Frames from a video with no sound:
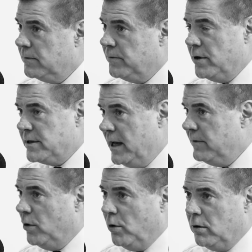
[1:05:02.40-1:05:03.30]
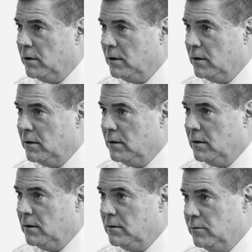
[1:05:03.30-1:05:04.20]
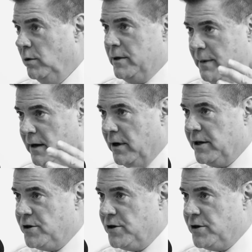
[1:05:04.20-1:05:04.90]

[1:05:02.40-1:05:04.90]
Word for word: Yep. First have or all the above, I